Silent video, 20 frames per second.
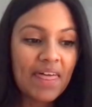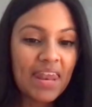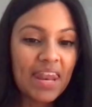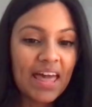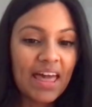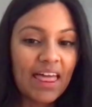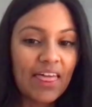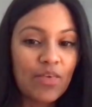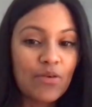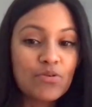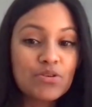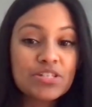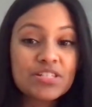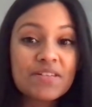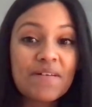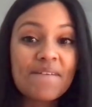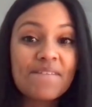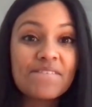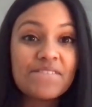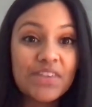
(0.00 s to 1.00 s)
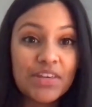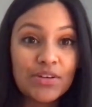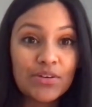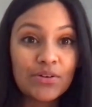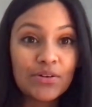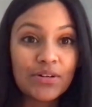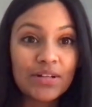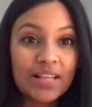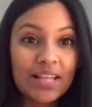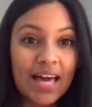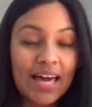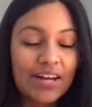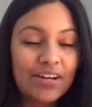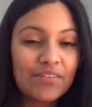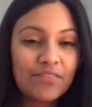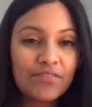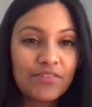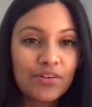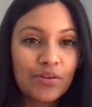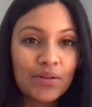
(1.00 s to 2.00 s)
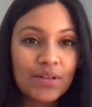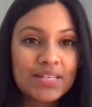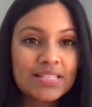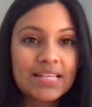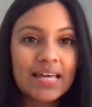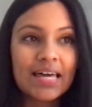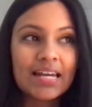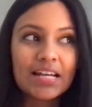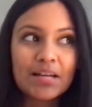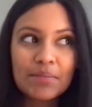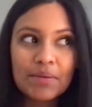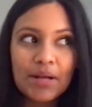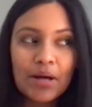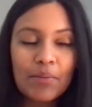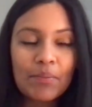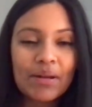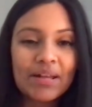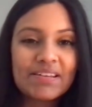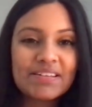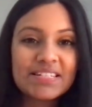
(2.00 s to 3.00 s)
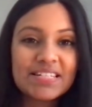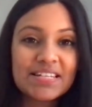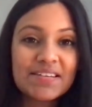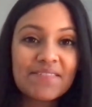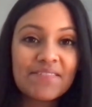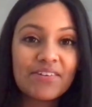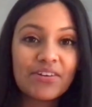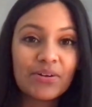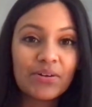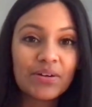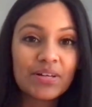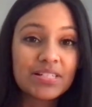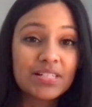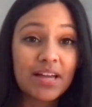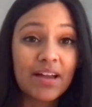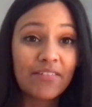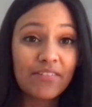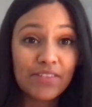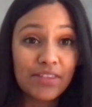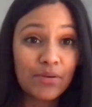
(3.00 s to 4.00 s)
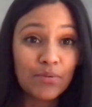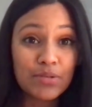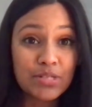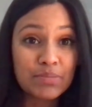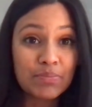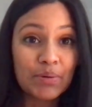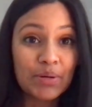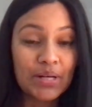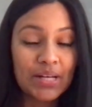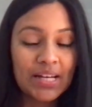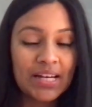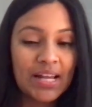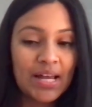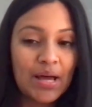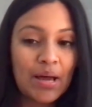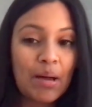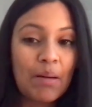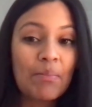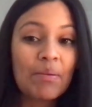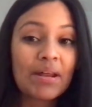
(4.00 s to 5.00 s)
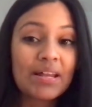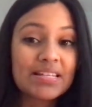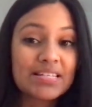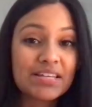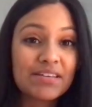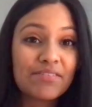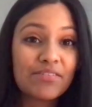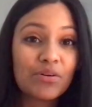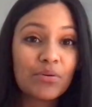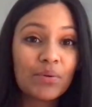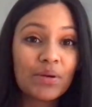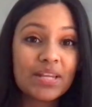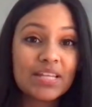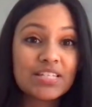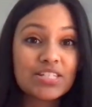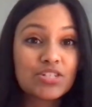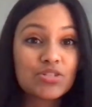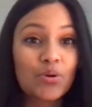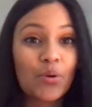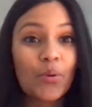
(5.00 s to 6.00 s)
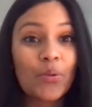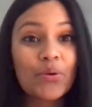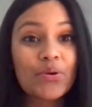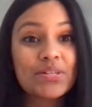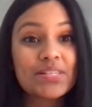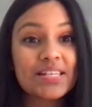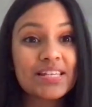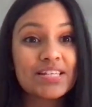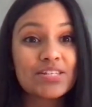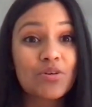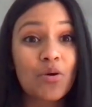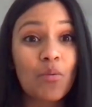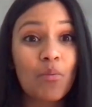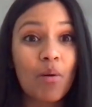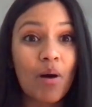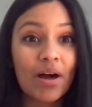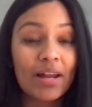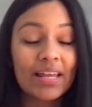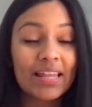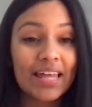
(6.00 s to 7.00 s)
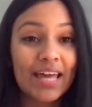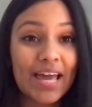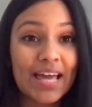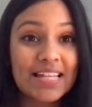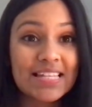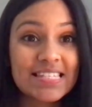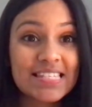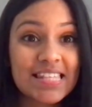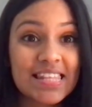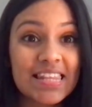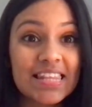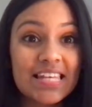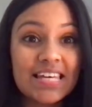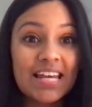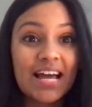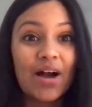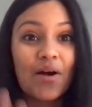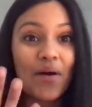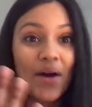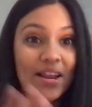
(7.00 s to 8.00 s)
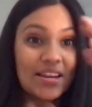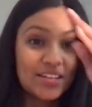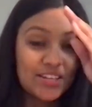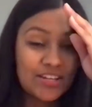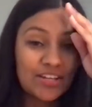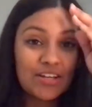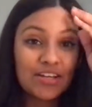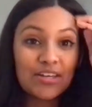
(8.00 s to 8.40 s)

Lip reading: then you just feel, I didn't feel his head coming out, but I did feel, because everything was burning, but I did feel when his shoulders and his whole body, like it slid out, and